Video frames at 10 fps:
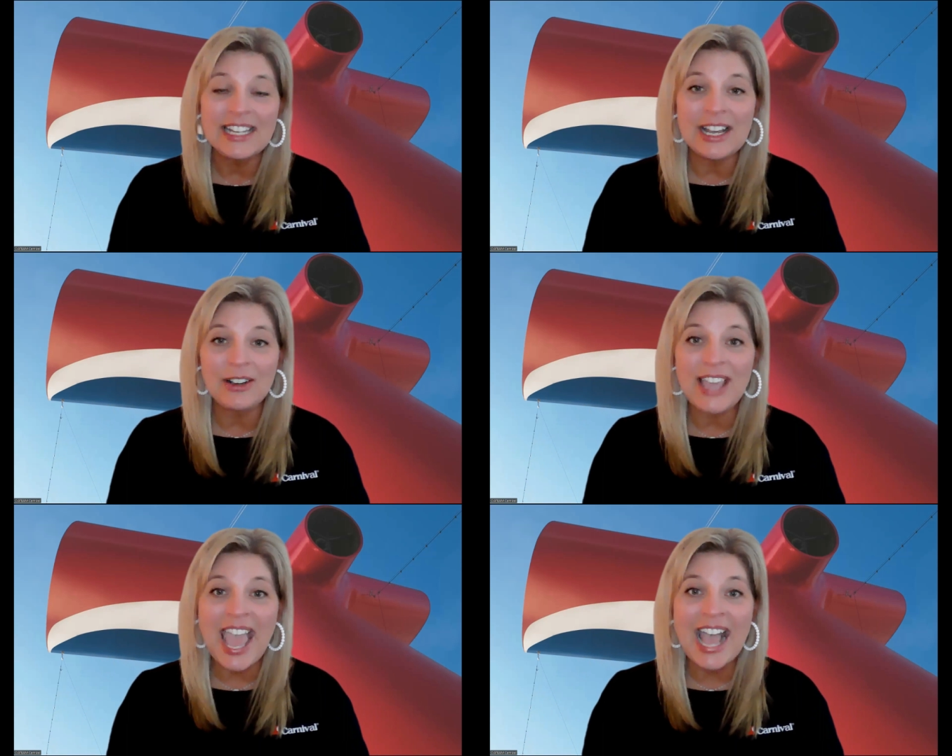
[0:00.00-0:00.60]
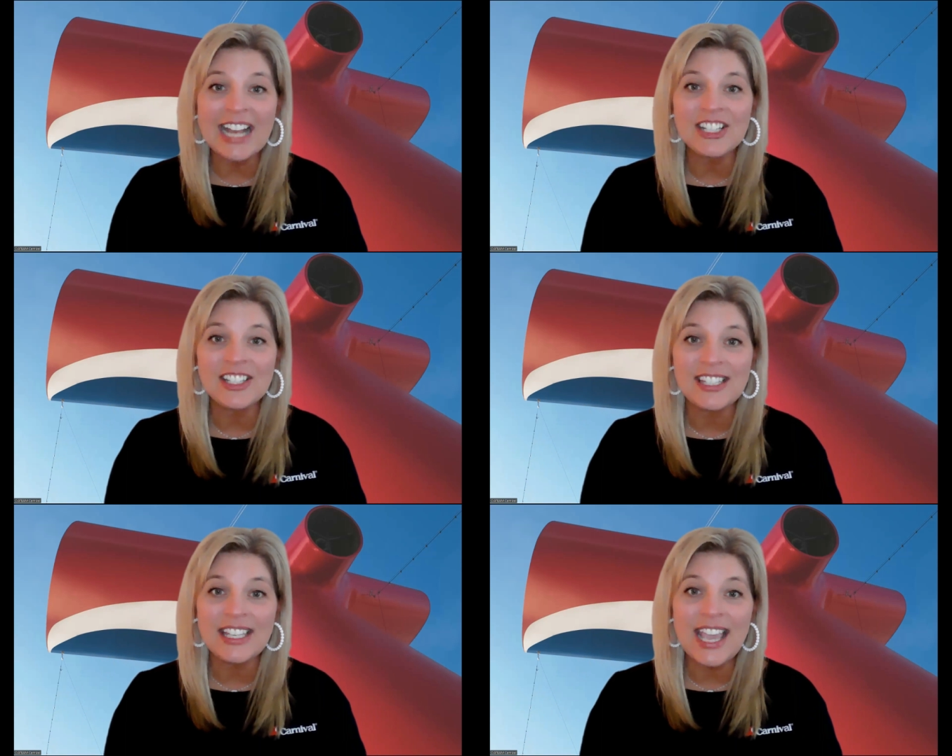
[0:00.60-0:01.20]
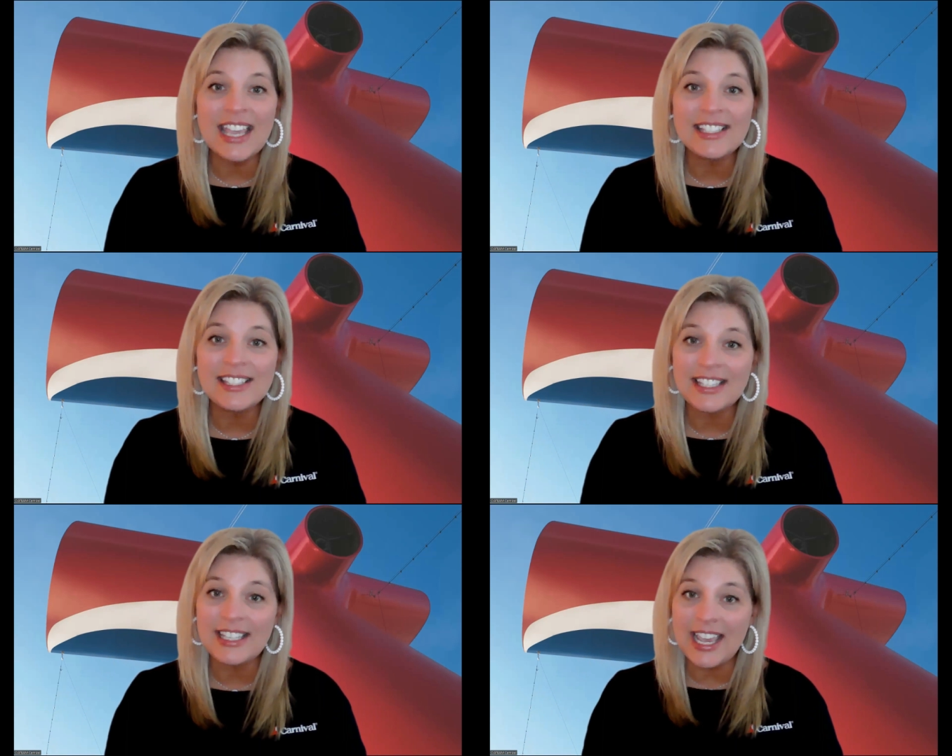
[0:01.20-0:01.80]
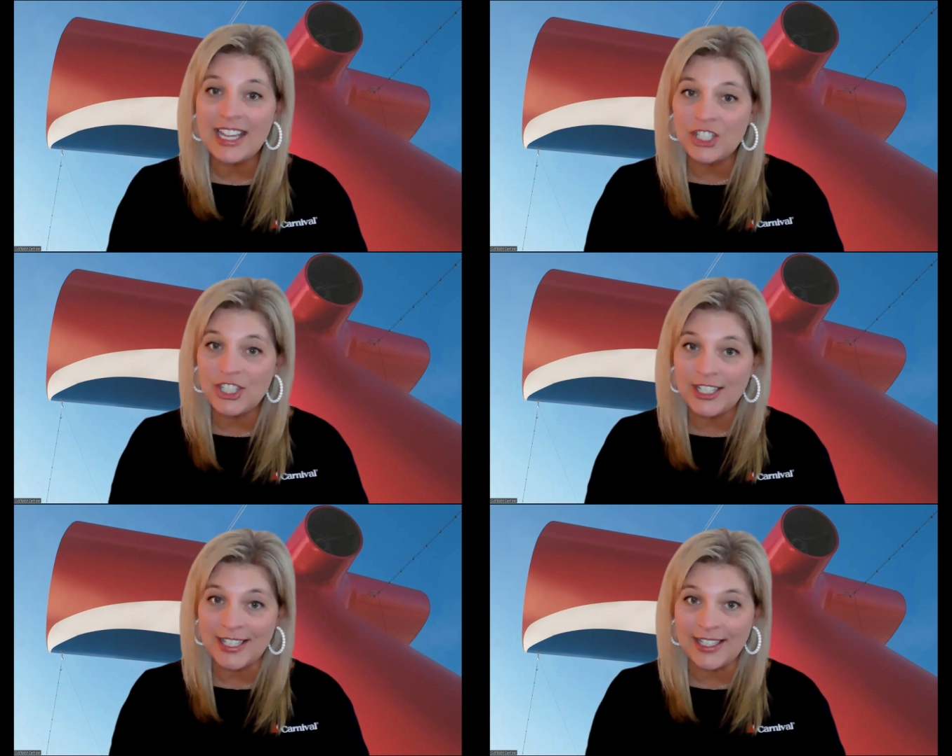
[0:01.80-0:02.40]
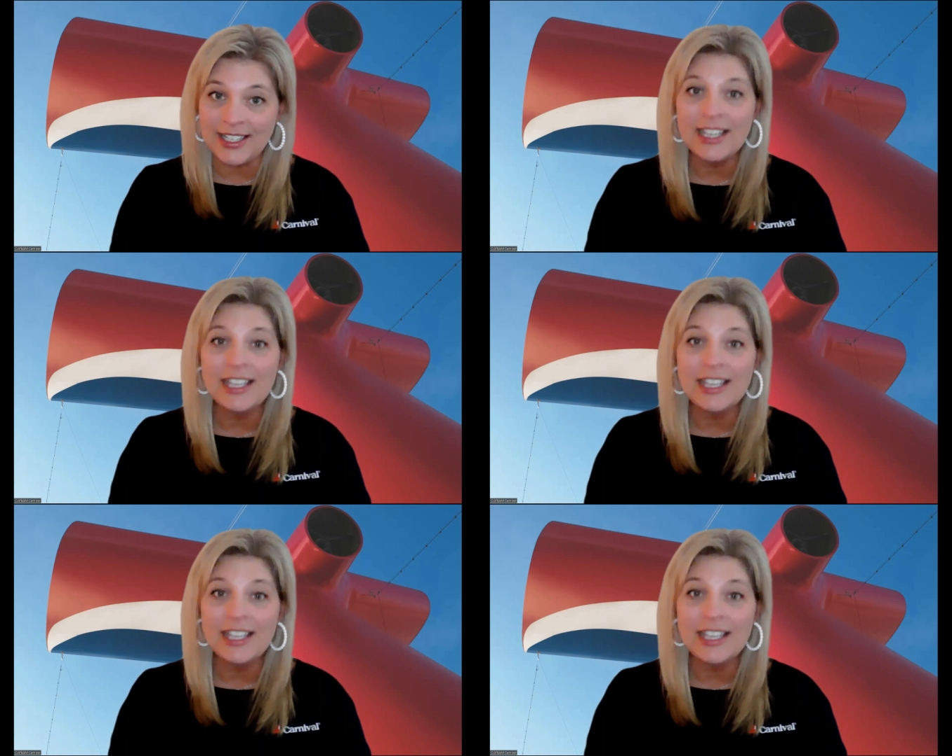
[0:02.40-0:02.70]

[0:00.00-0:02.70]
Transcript: Now, cache, CACHE,